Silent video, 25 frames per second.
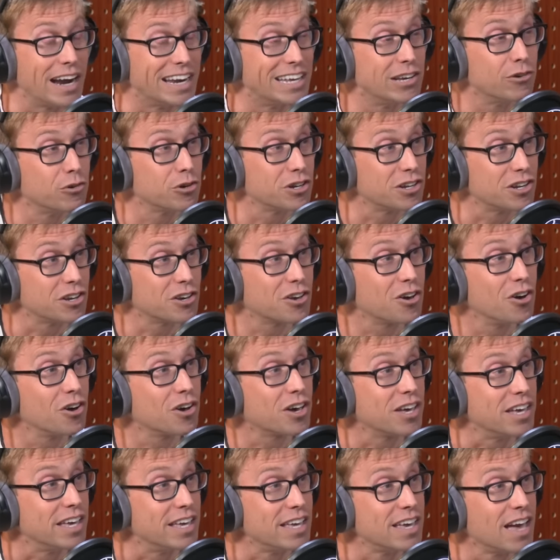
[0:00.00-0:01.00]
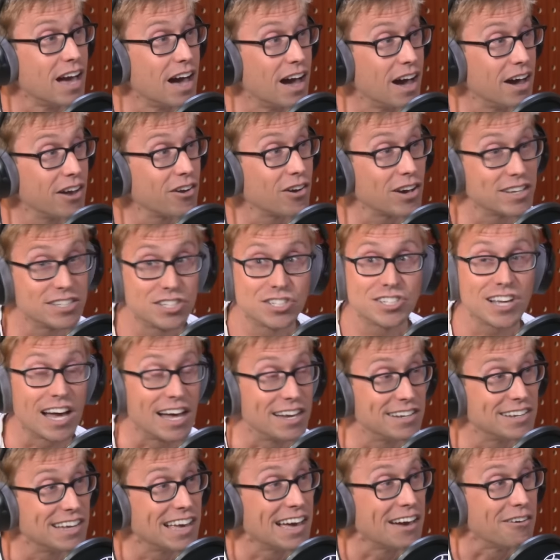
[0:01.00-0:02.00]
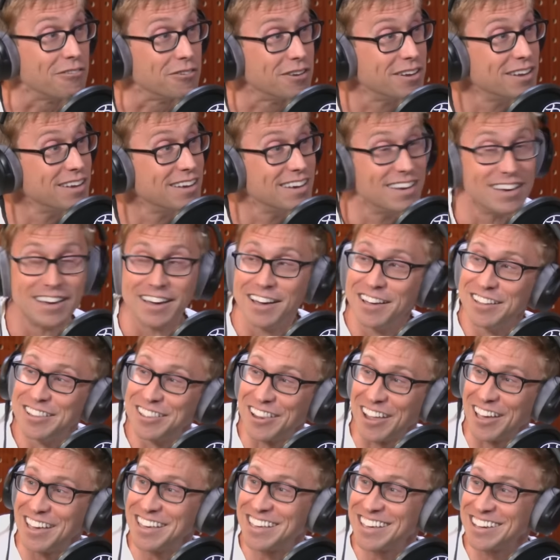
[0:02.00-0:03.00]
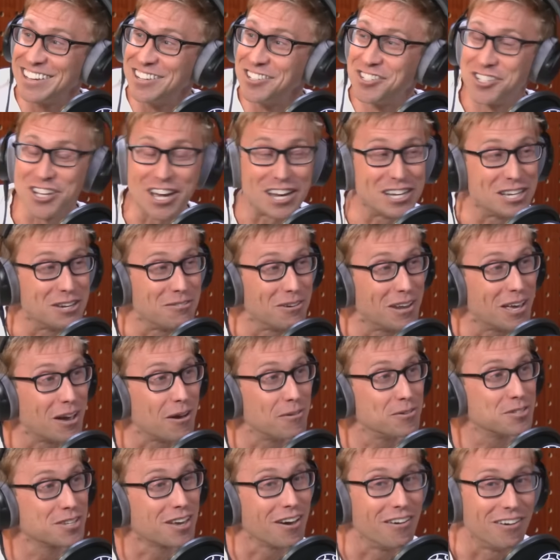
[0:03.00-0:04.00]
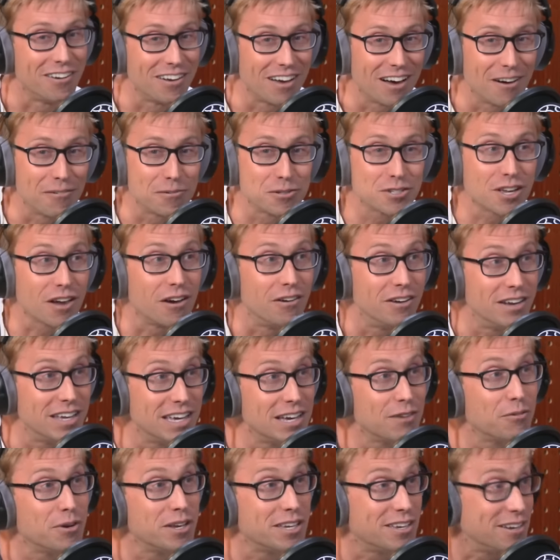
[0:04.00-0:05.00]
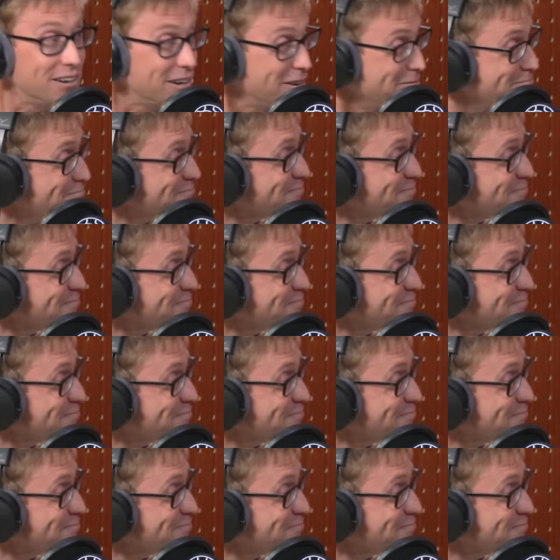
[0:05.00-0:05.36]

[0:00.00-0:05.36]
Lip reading: And he ordered a cookie. And I sat down. Like, genuinely, I was going, here we go.